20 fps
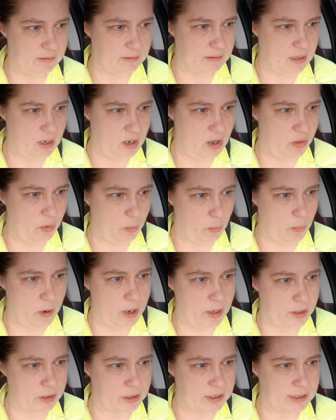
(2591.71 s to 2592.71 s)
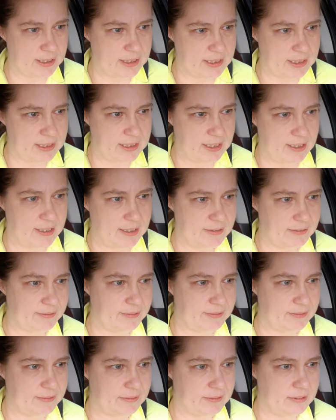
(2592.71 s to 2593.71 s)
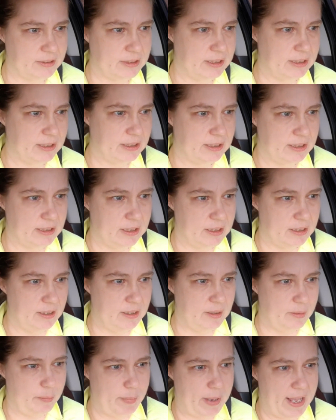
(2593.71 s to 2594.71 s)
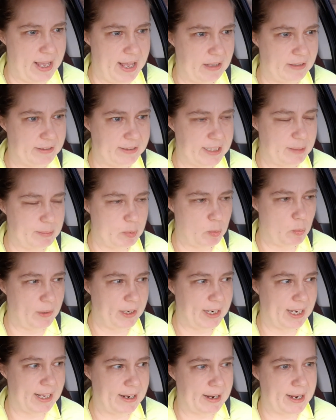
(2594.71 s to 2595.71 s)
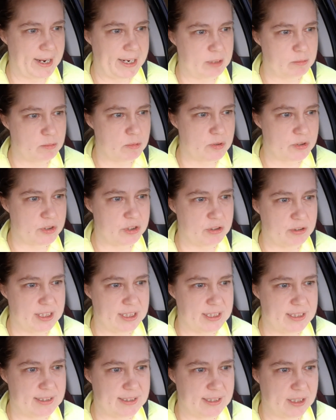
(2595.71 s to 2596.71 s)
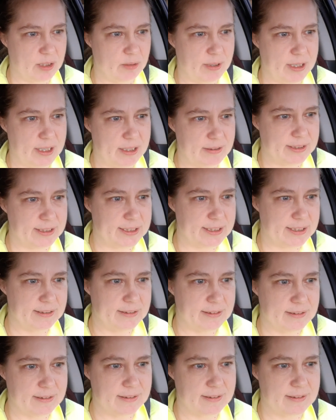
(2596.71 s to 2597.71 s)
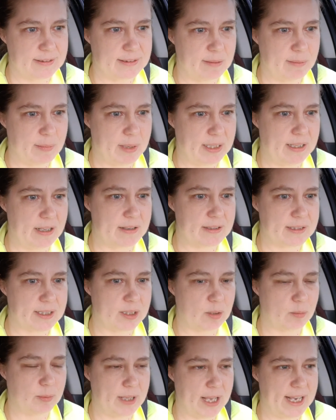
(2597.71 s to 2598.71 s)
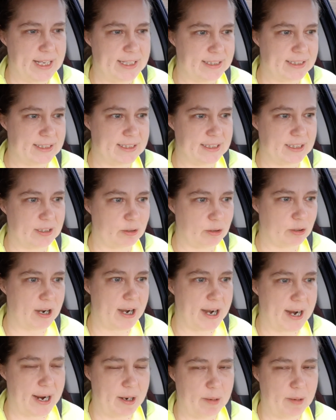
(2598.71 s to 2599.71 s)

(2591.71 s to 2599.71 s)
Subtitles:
all the water and stuff piled up and what kind of animals you can see around it. Somebody lost their plastic wrap.